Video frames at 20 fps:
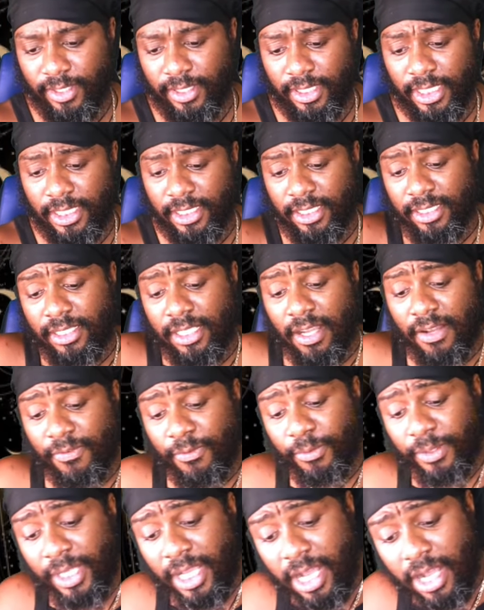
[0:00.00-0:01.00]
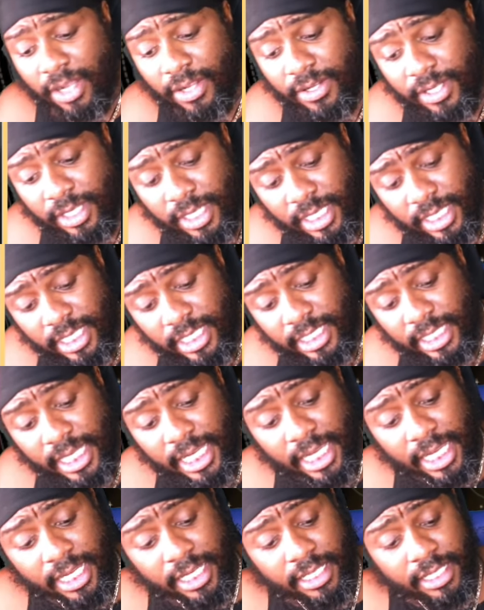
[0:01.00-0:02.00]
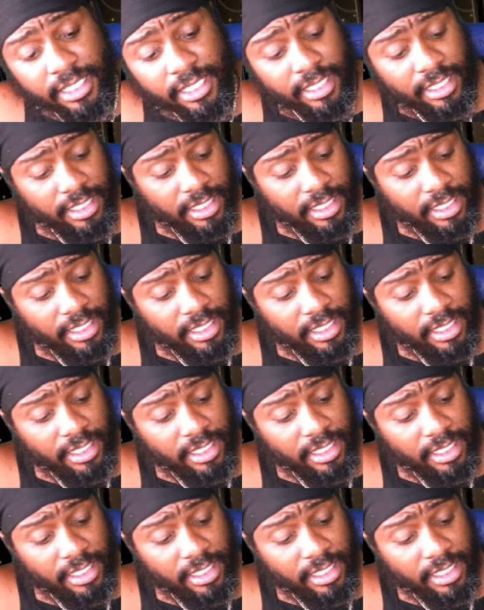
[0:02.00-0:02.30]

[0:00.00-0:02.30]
It's a tough one, man. Yeah.